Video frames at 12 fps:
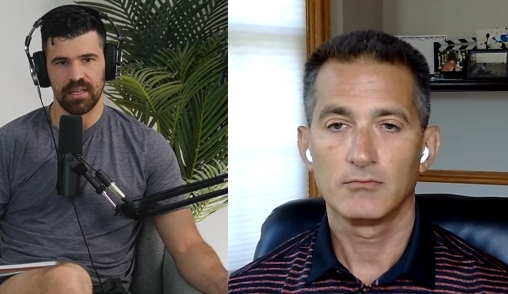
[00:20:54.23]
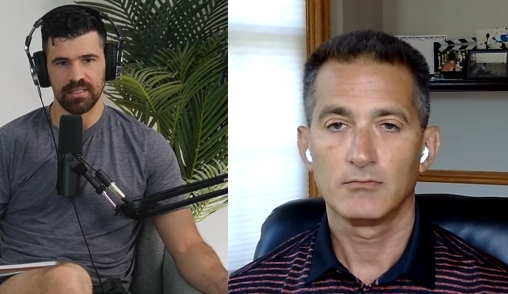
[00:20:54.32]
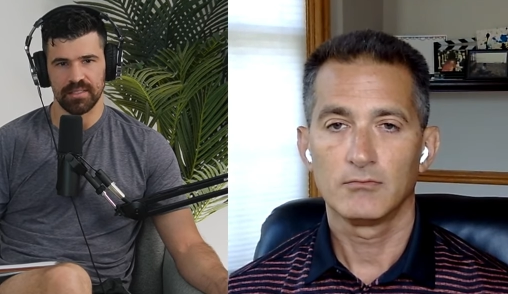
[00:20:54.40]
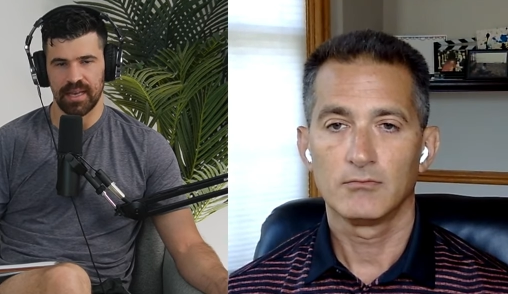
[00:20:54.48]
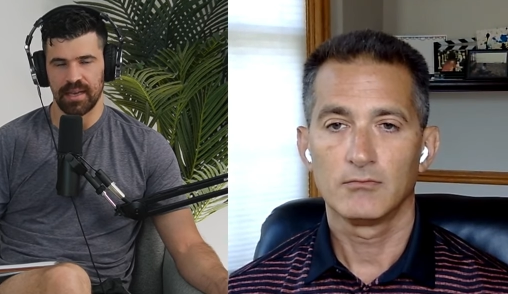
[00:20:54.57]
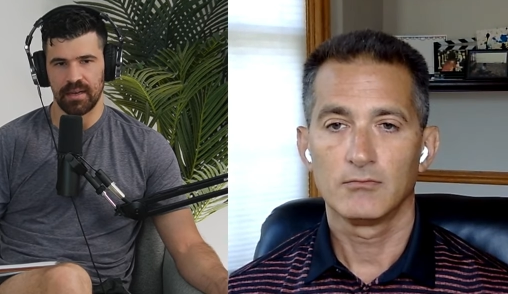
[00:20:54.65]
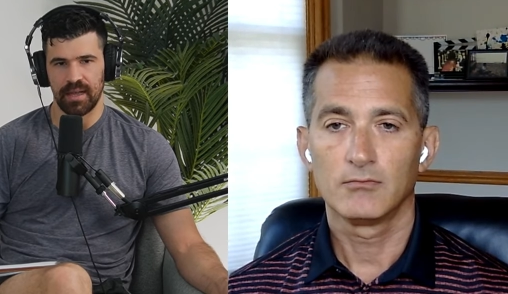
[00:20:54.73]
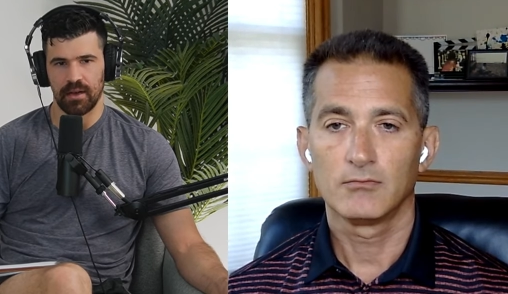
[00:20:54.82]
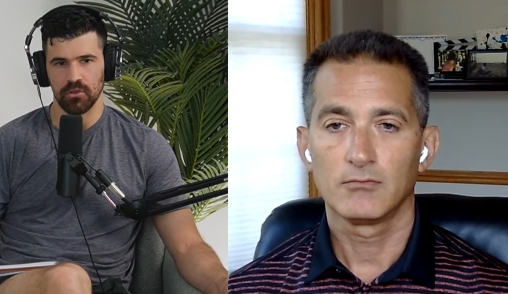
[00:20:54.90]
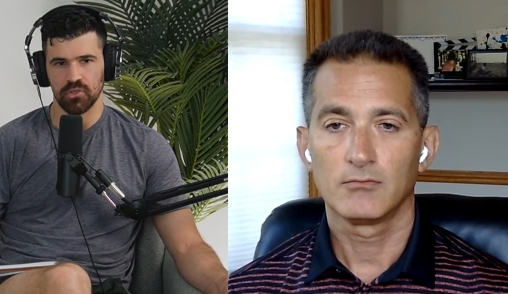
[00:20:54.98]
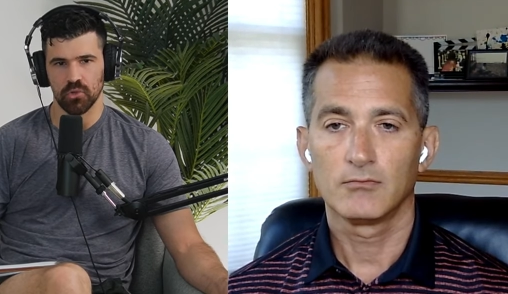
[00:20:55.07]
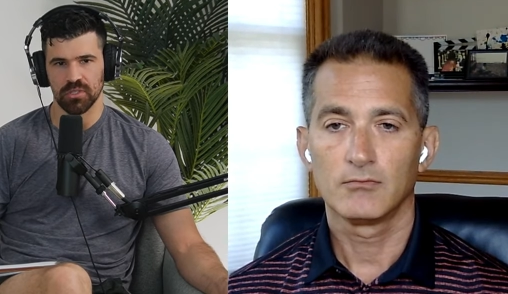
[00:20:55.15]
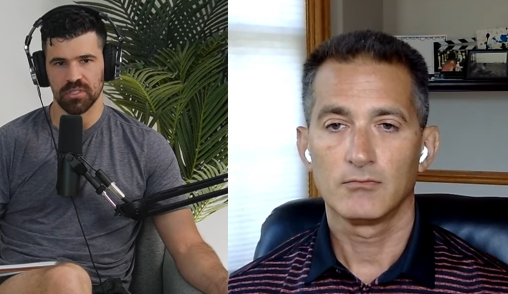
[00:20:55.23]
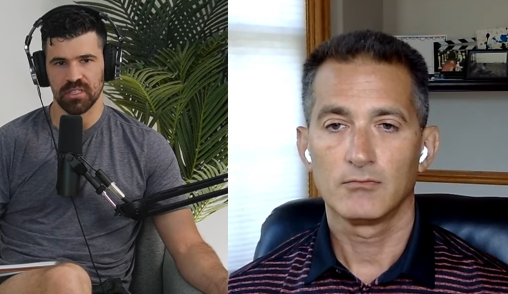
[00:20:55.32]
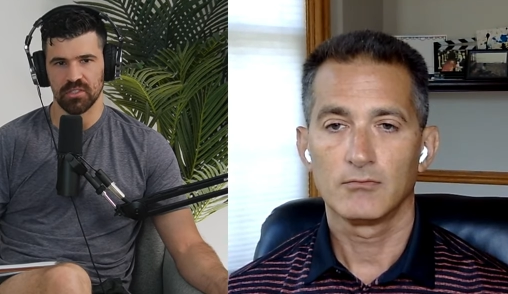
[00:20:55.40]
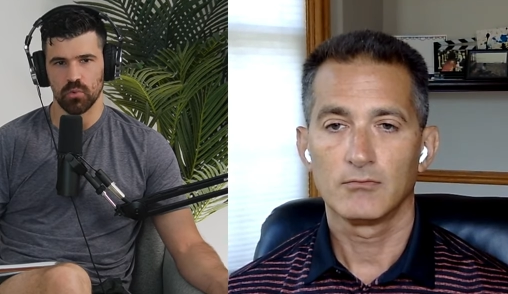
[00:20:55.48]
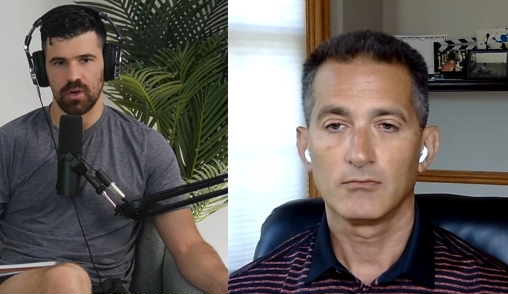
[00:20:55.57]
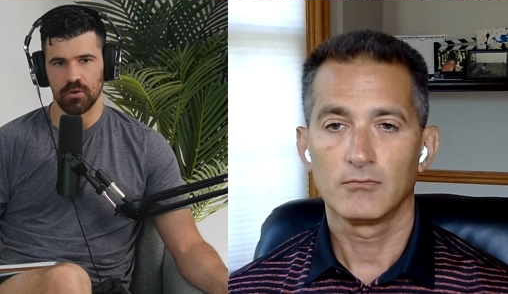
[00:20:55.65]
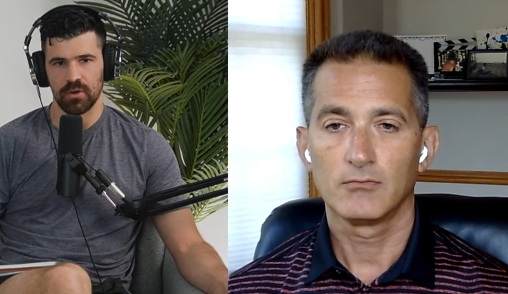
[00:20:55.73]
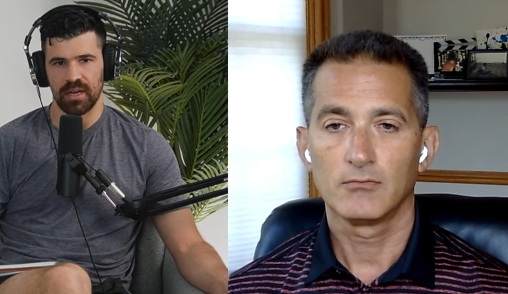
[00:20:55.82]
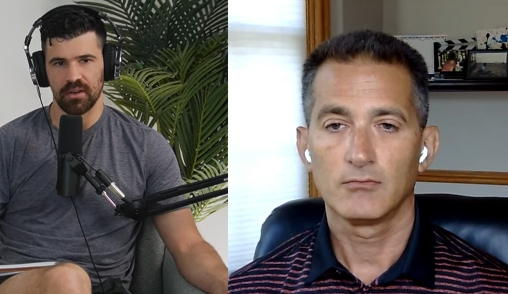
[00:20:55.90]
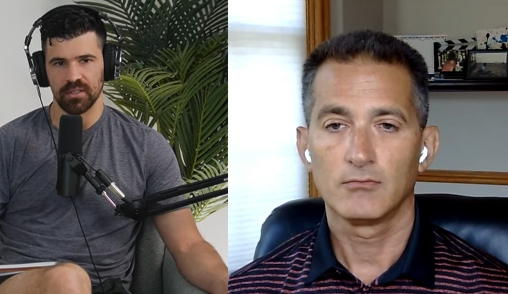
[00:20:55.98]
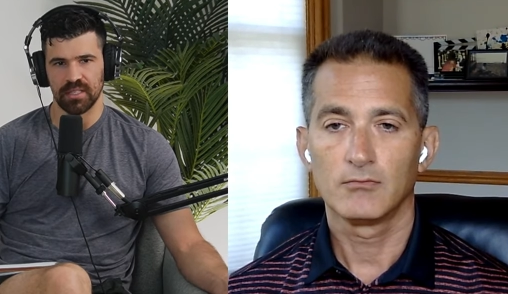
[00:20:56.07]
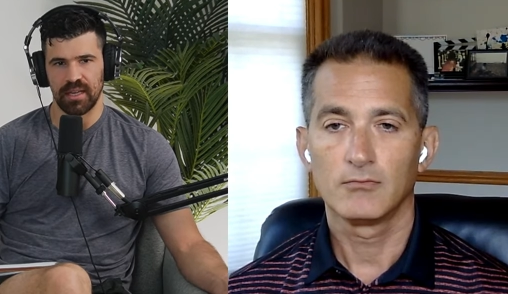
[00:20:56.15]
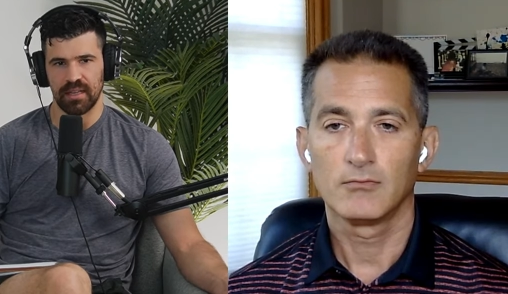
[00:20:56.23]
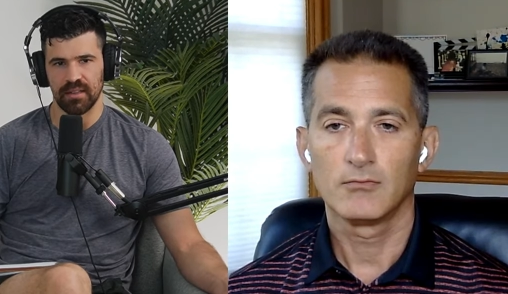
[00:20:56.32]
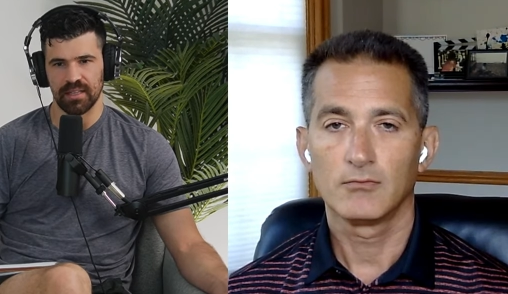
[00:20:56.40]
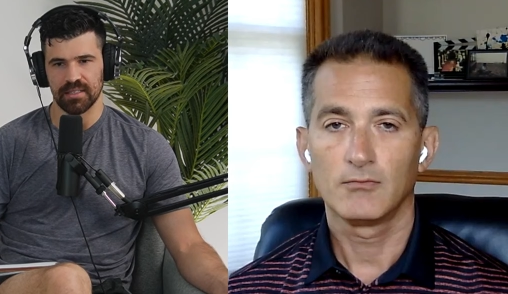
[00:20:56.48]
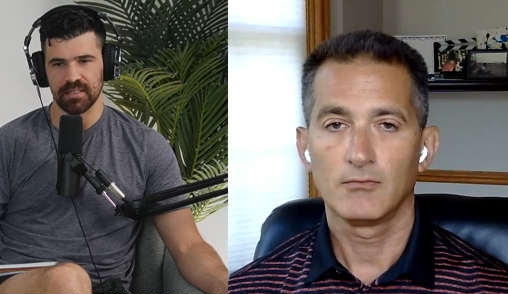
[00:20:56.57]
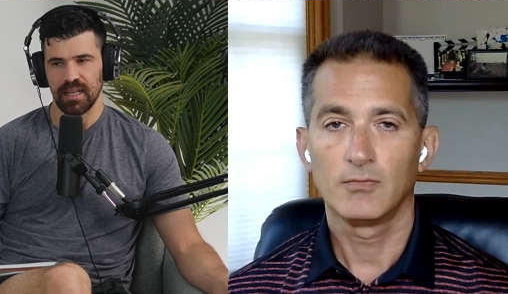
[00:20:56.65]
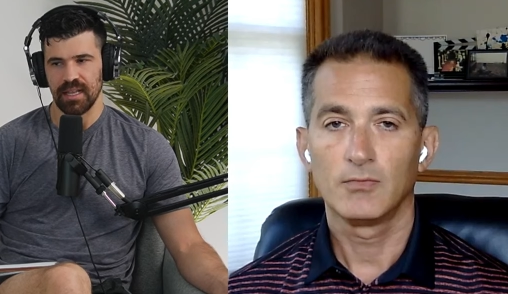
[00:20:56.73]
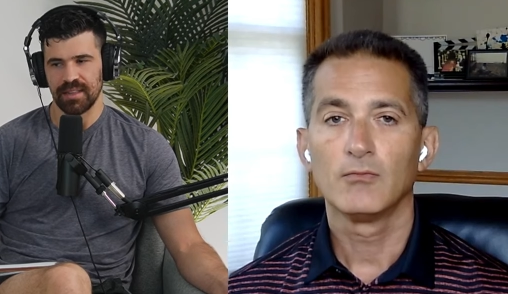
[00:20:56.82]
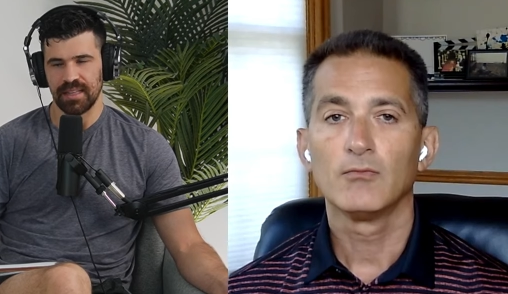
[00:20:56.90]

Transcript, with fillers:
Speaker 1: is that outsourced as well? Or how does that, like,